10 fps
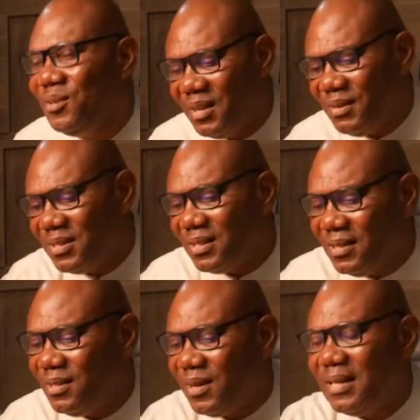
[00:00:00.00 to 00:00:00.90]
giving,
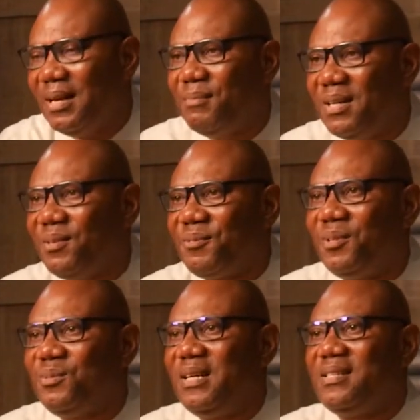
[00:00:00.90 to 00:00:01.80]
look at the amount of
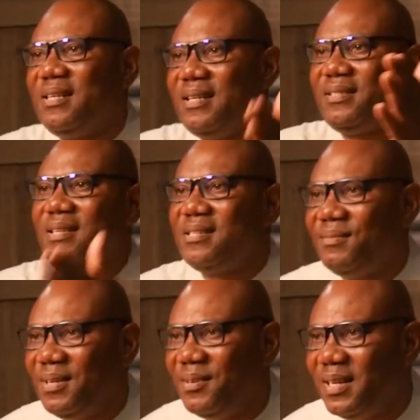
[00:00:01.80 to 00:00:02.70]
contract that the National
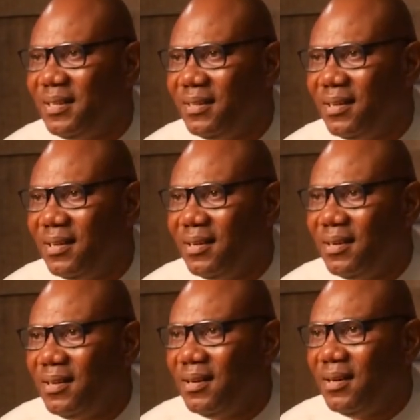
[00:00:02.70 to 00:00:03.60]
Assembly are getting.
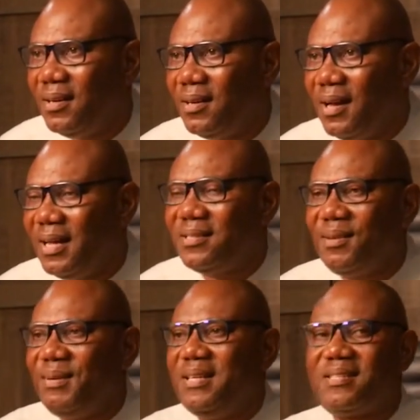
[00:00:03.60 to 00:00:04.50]
And
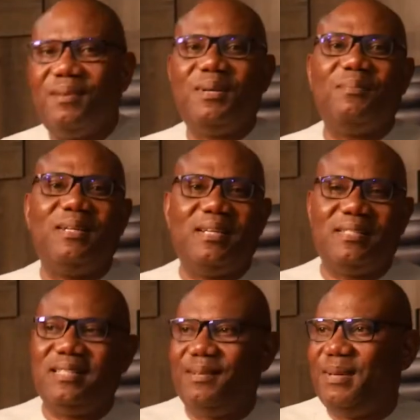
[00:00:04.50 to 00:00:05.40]
somebody is coming up in
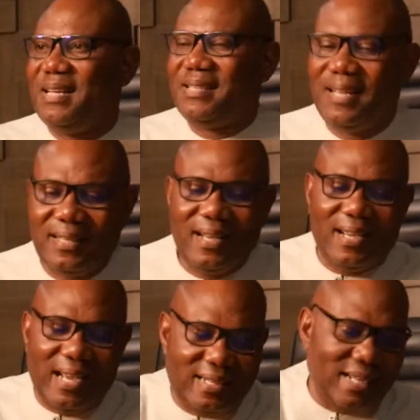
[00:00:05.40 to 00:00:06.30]
National Assembly and said,
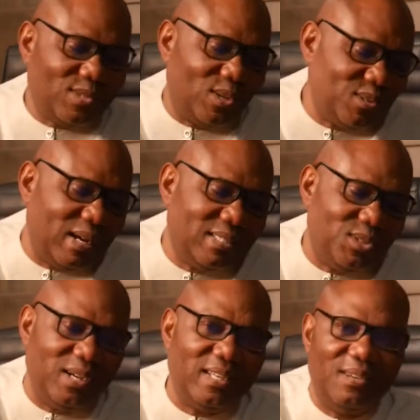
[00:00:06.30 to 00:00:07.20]
that contract
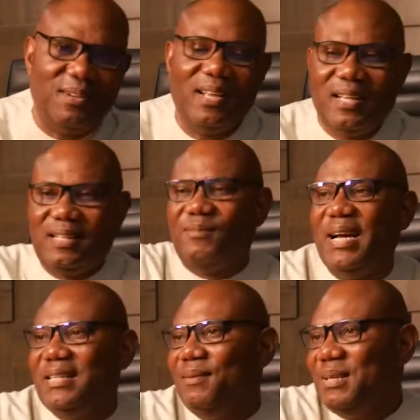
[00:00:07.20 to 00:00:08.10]
you are giving,
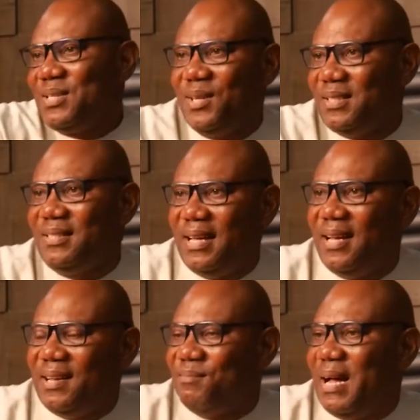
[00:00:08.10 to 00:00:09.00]
my name is not there.
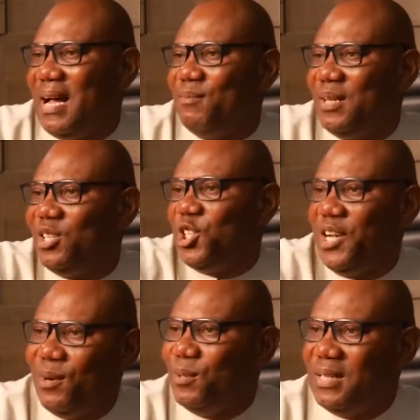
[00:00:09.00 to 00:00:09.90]
I'm not a
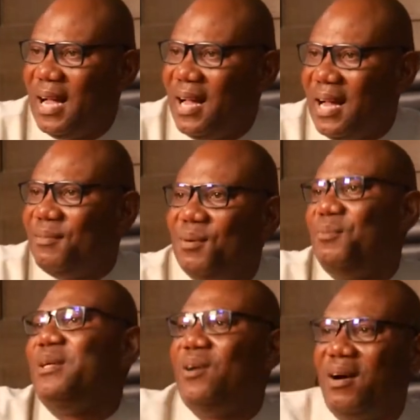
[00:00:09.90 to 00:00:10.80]
shareholder.
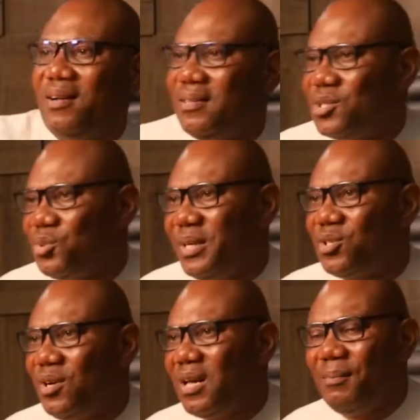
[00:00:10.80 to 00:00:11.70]
We know all the tricks,
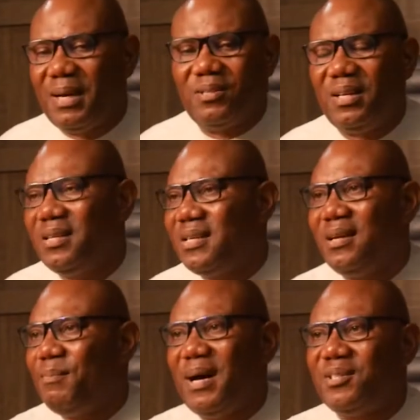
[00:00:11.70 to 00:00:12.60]
so come on. Isn't
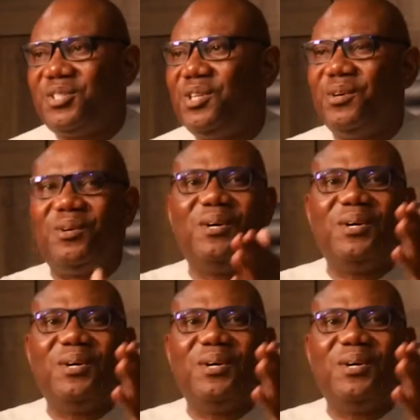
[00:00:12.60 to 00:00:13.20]
about your